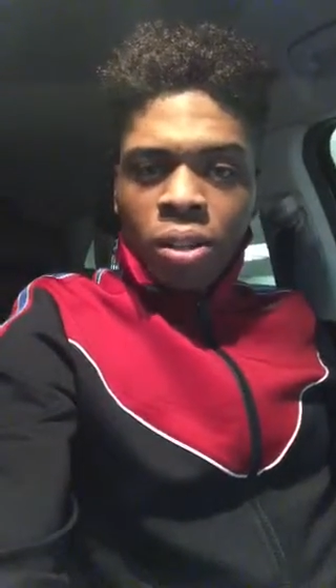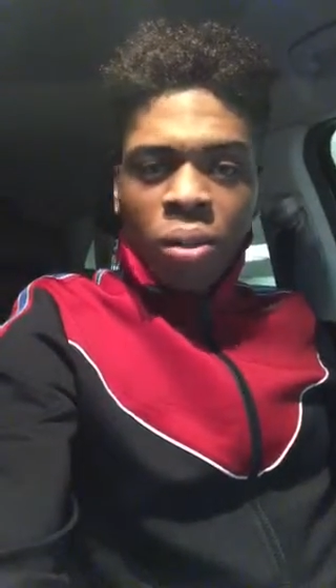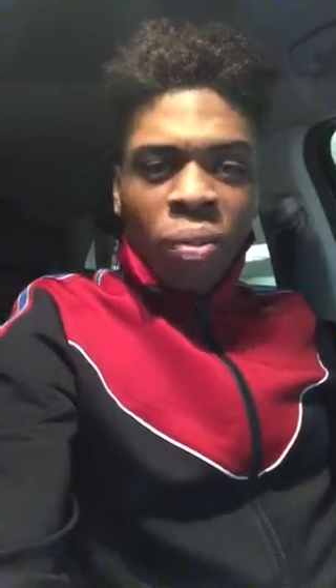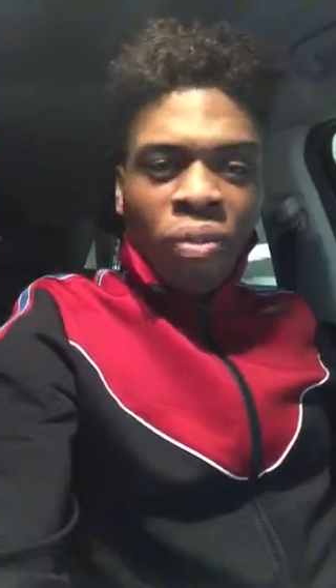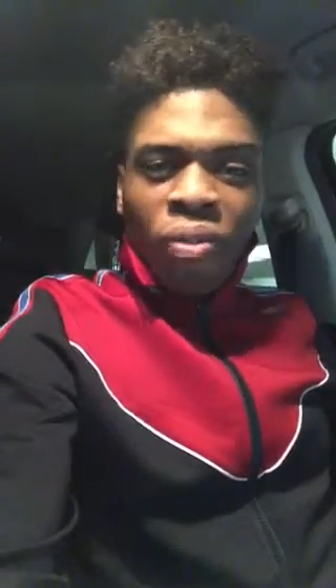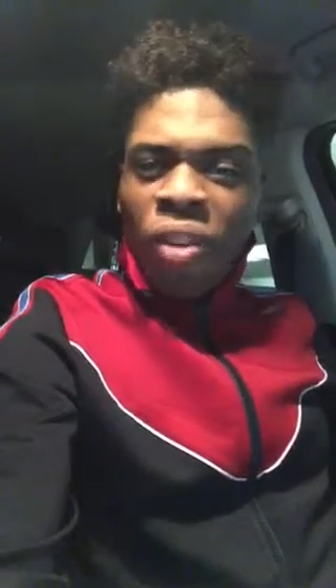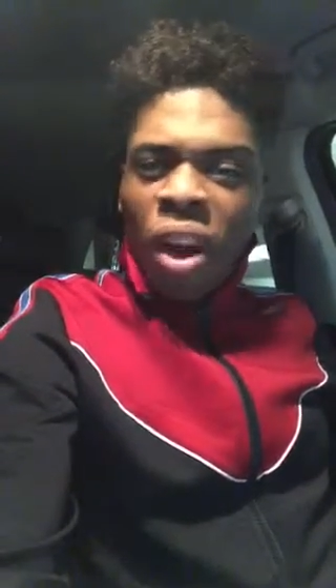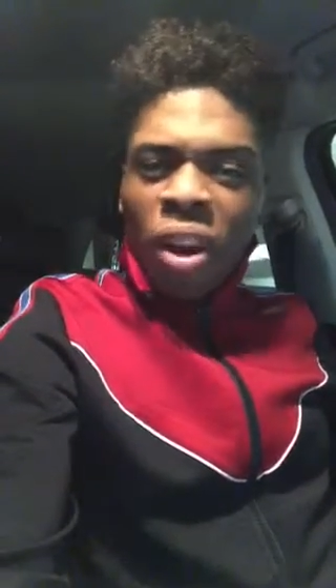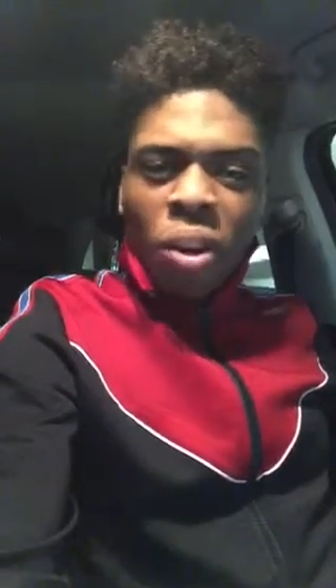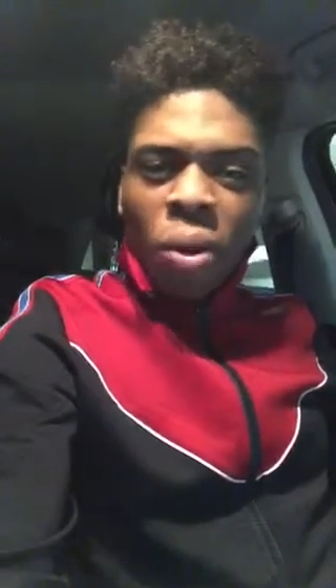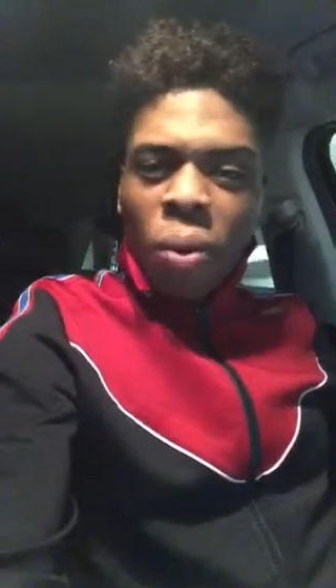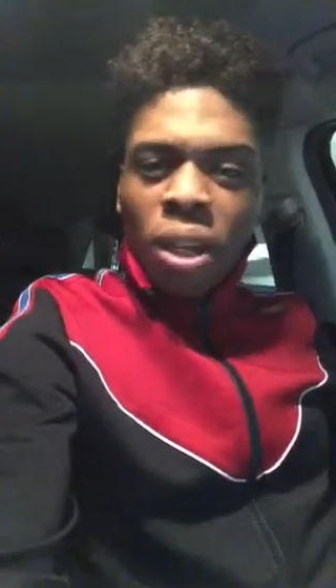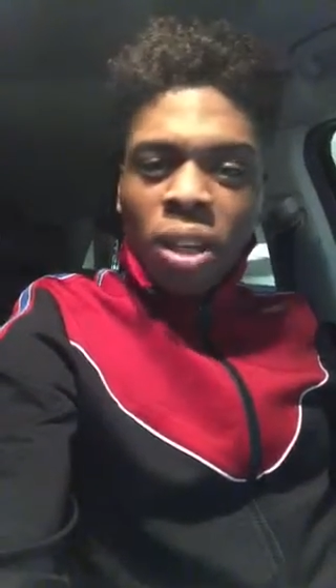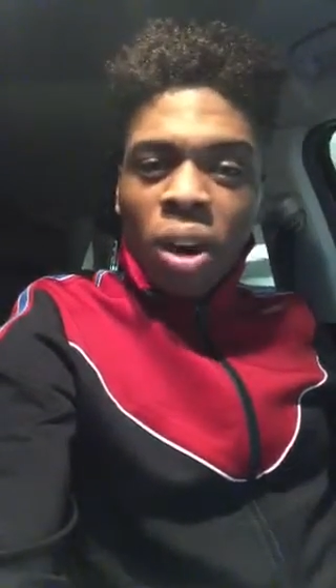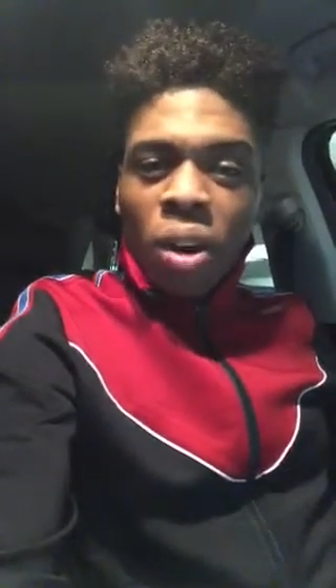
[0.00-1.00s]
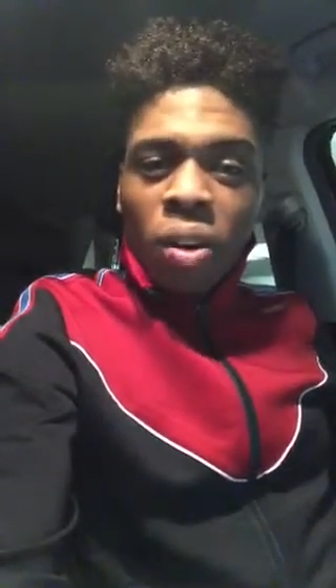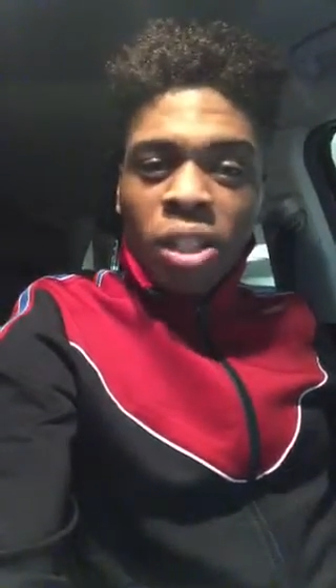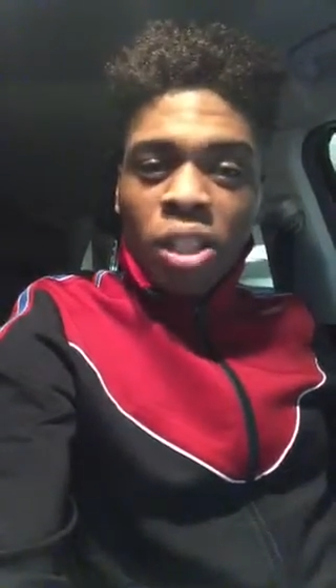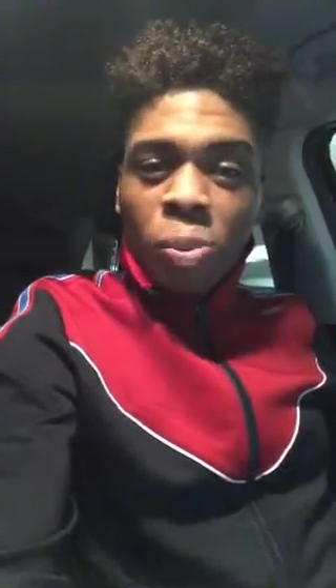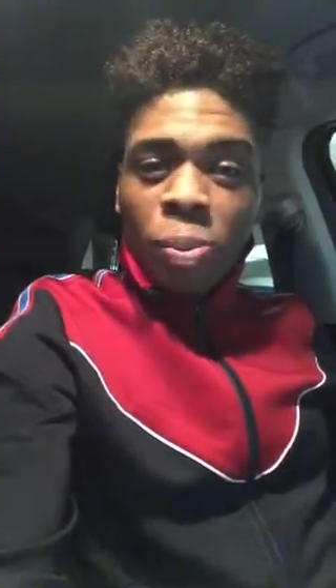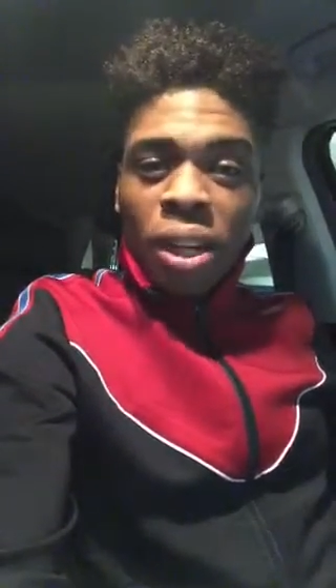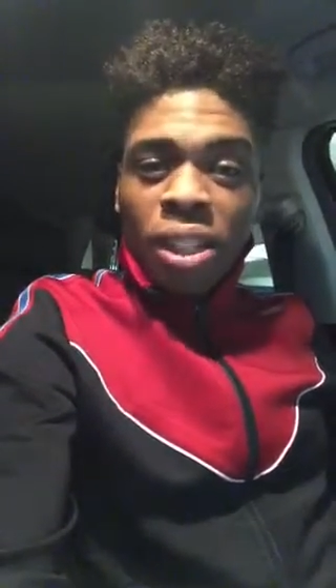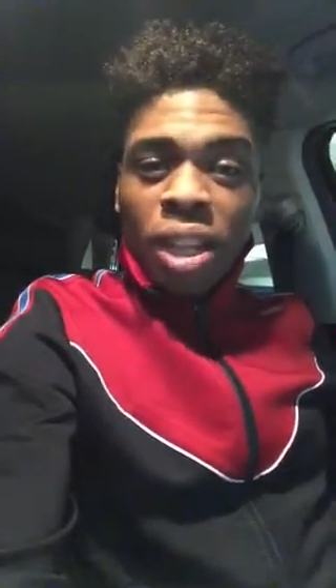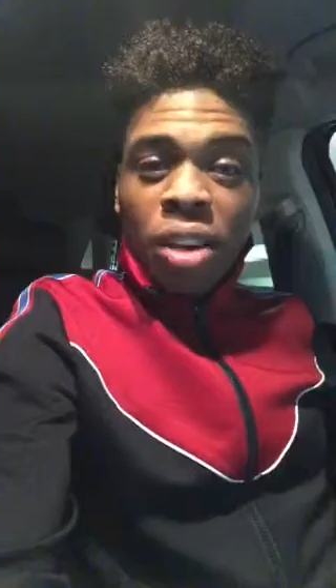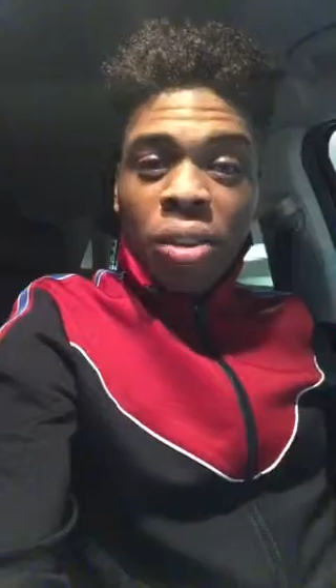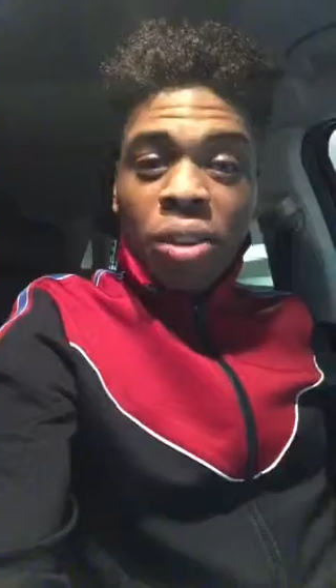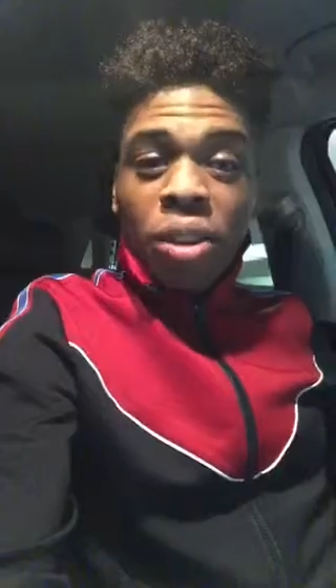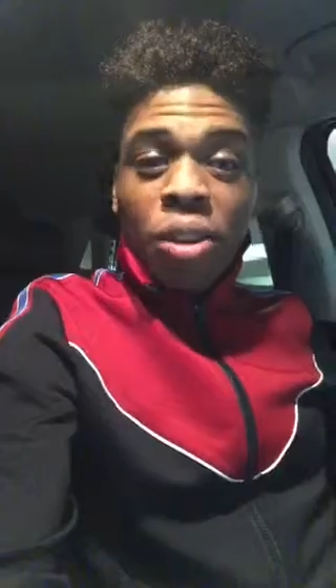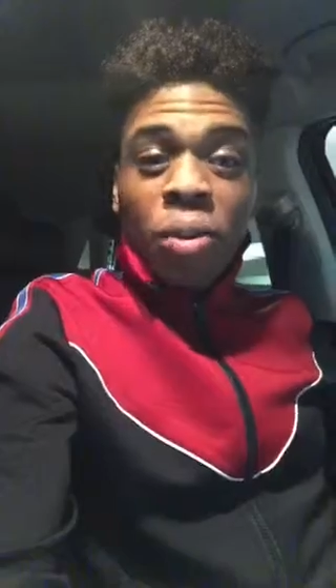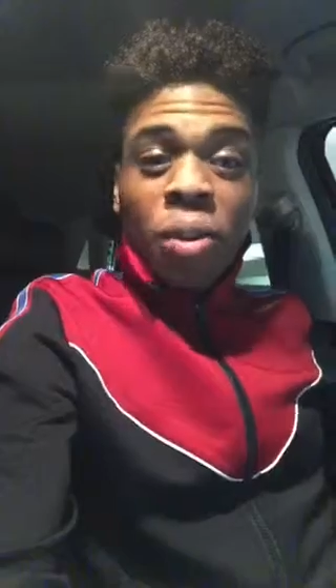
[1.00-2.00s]
to follow what the Holy Spirit tell
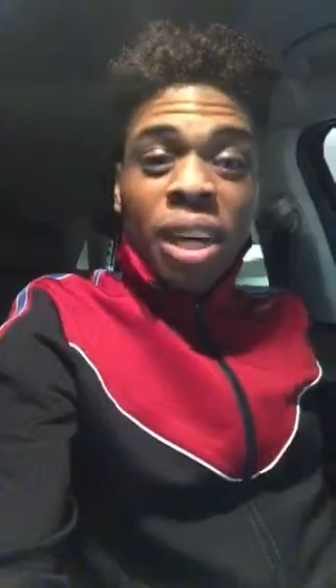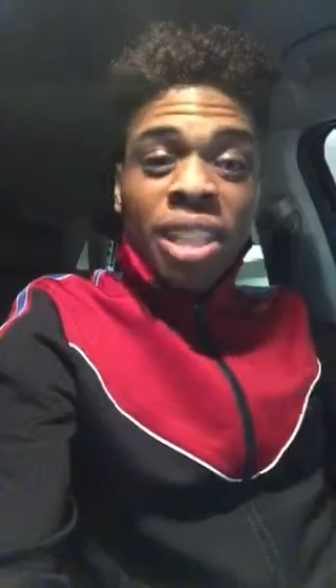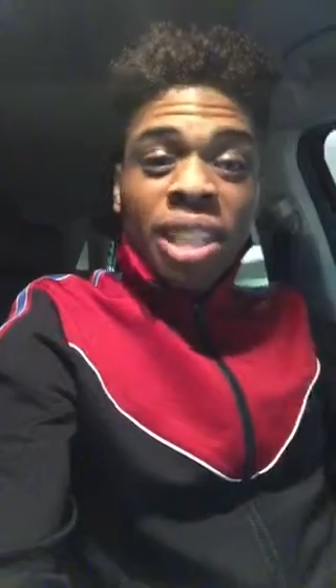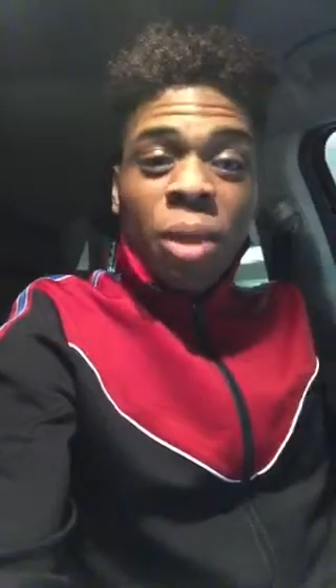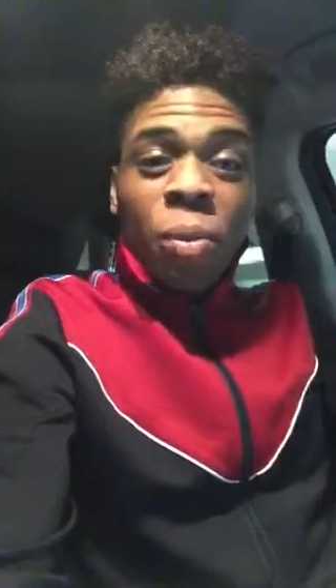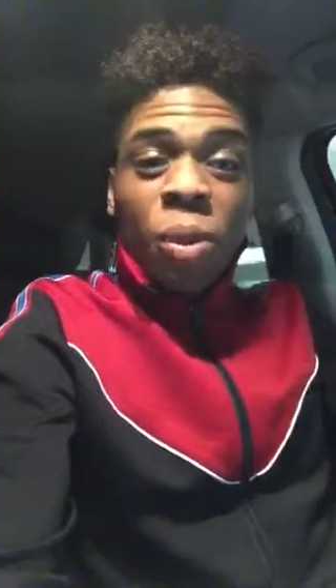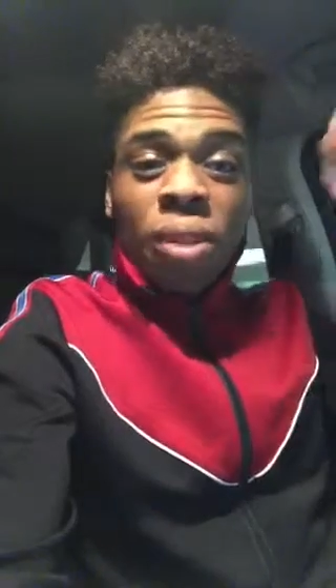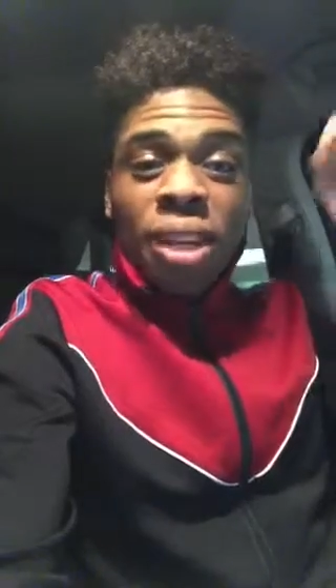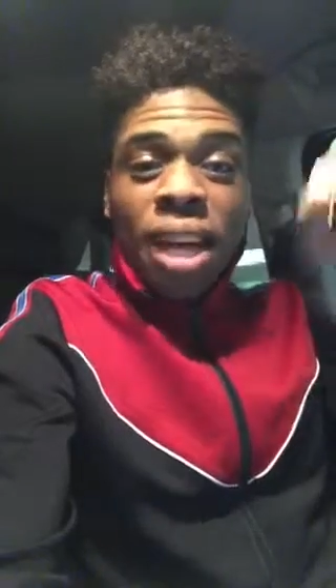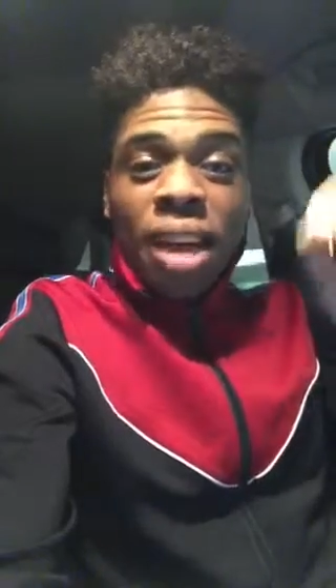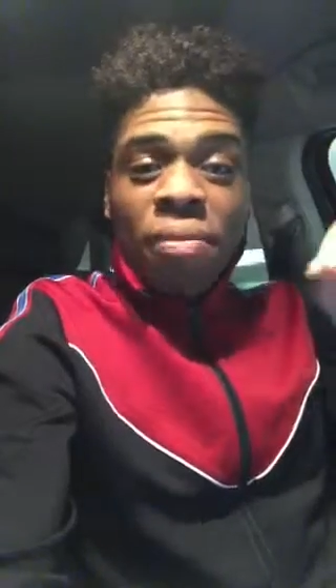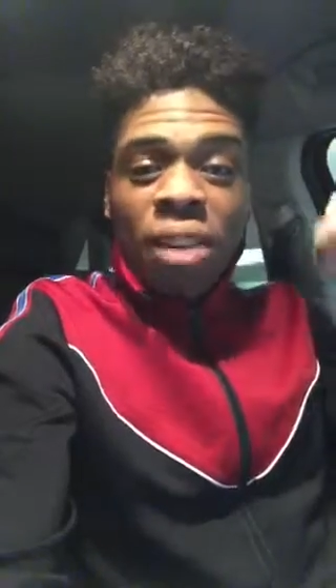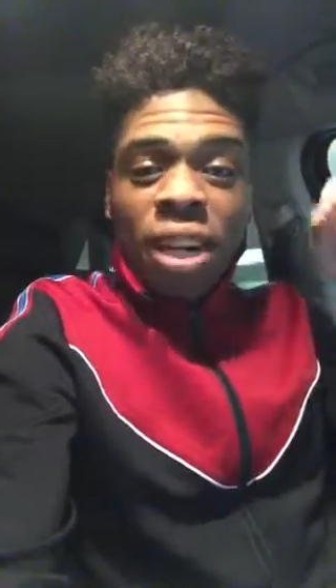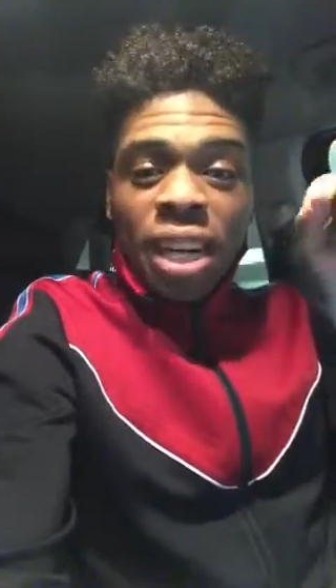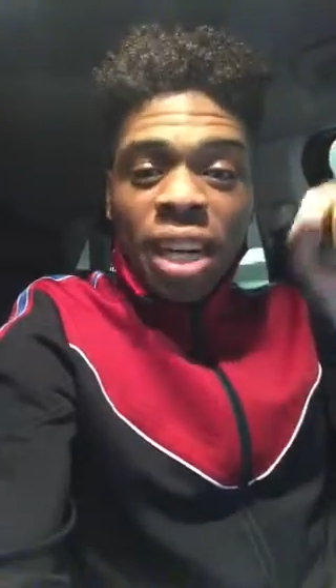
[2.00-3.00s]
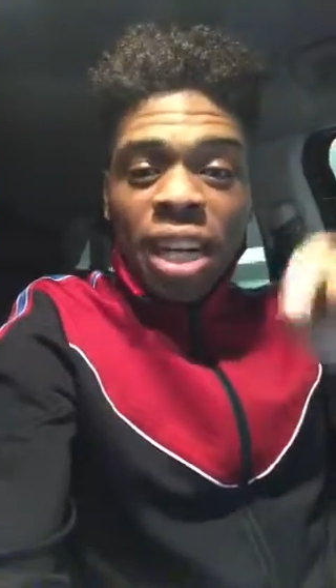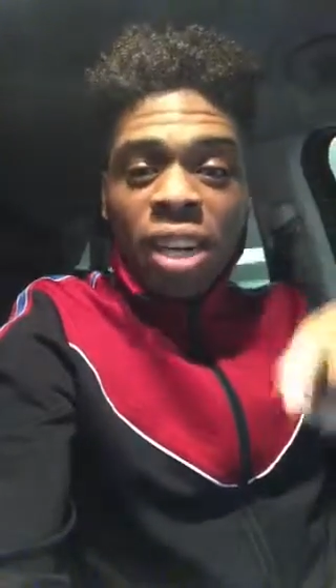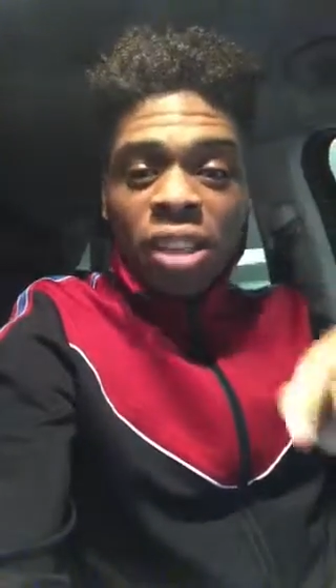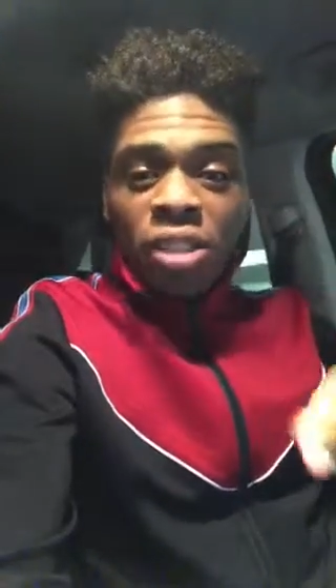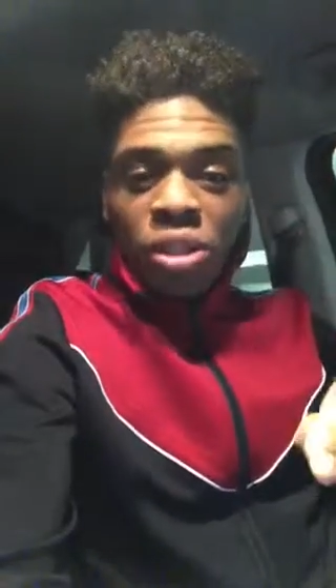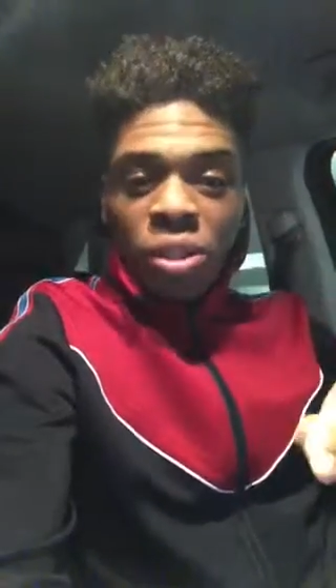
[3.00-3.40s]
you to do because it will never lead